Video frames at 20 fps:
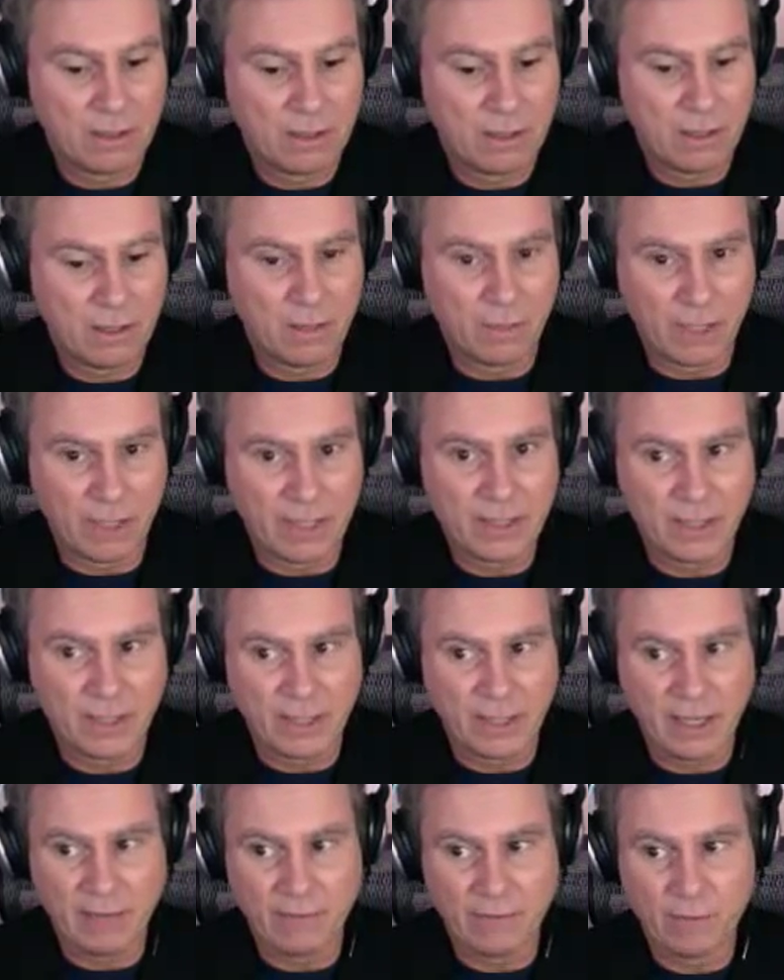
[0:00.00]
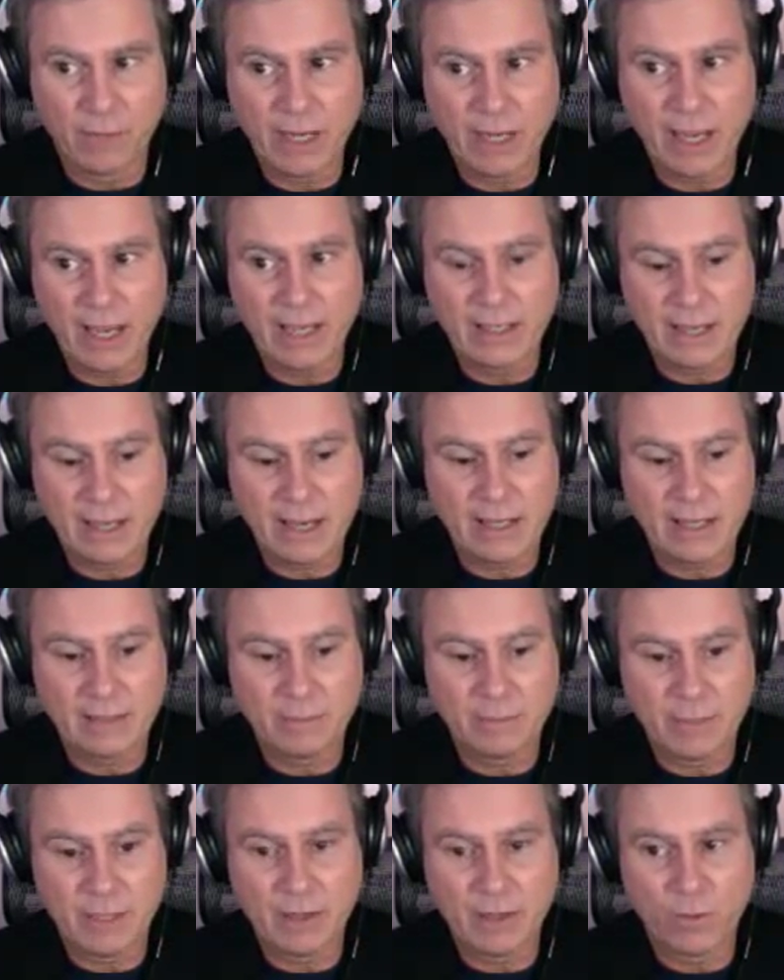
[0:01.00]
a blessing. If we had not
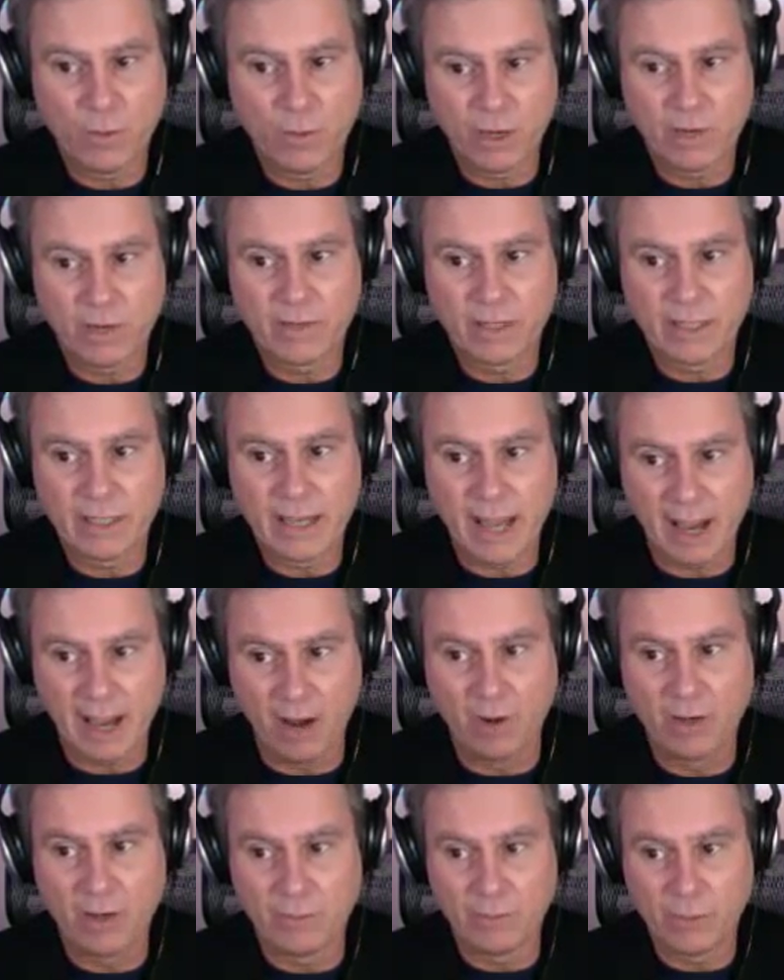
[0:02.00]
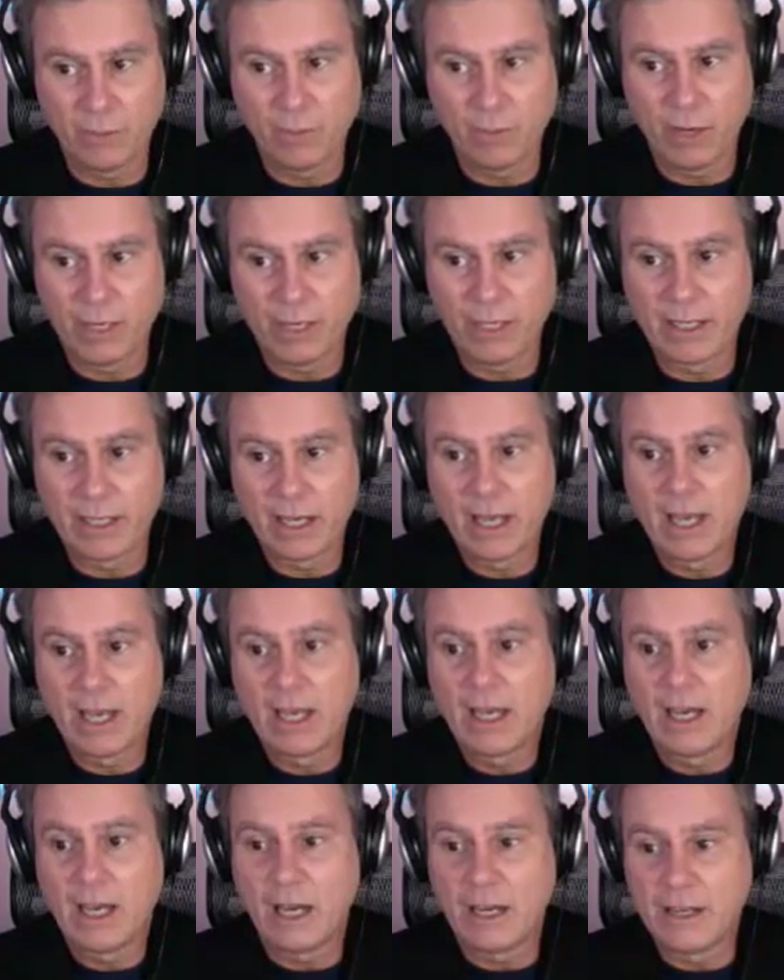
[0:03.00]
been aware of it now, if we'd waited
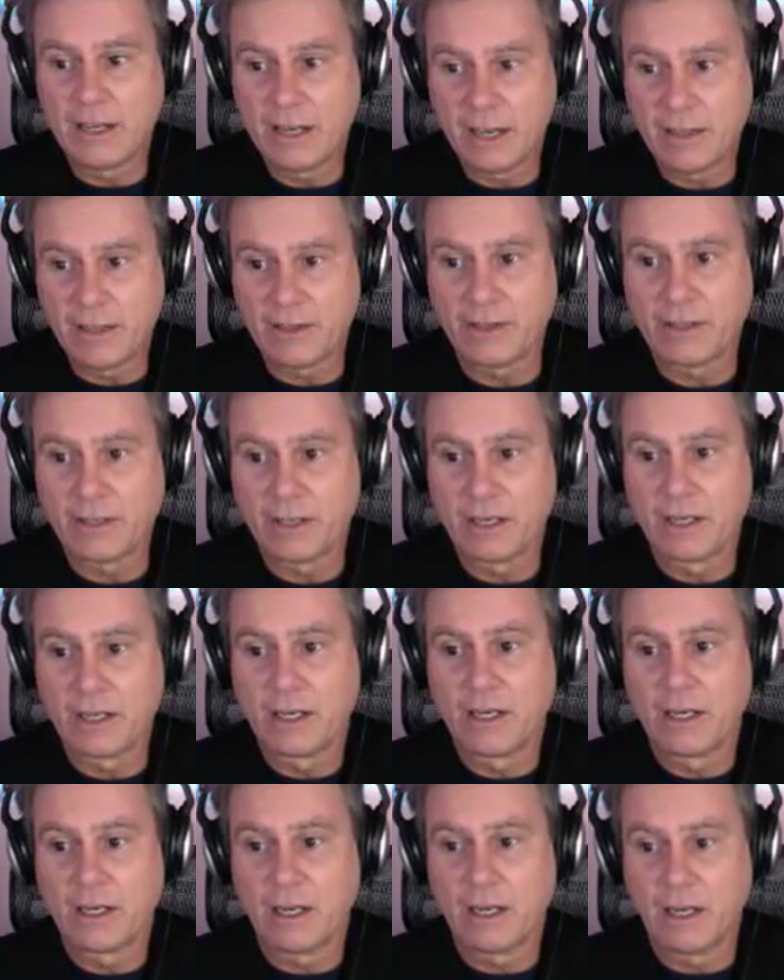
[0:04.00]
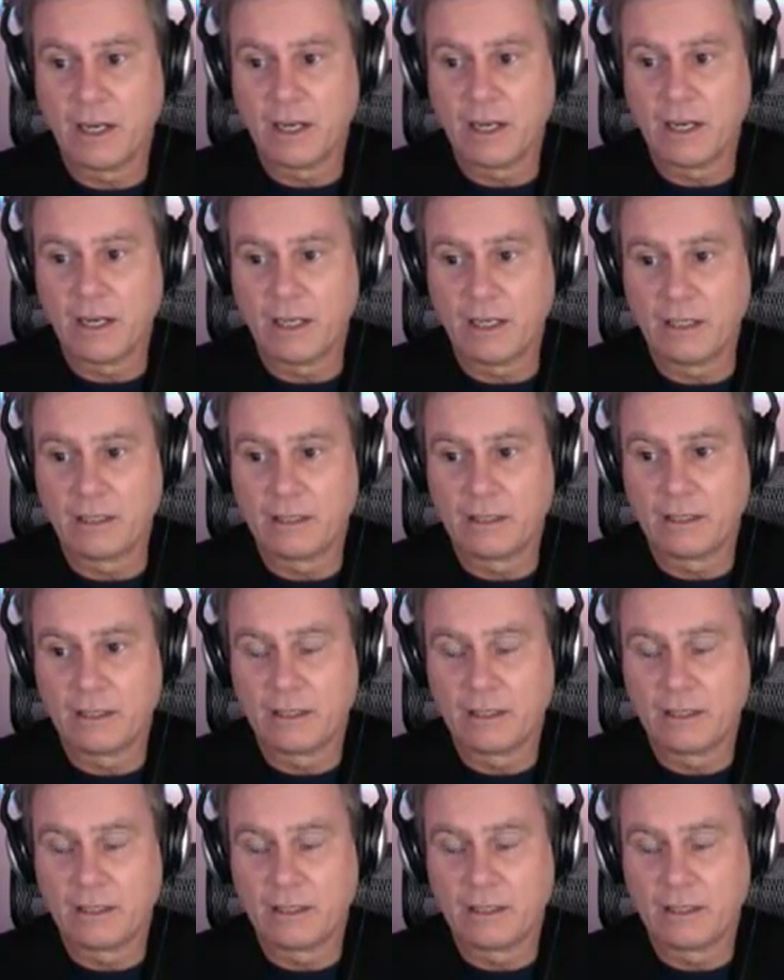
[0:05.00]
another 10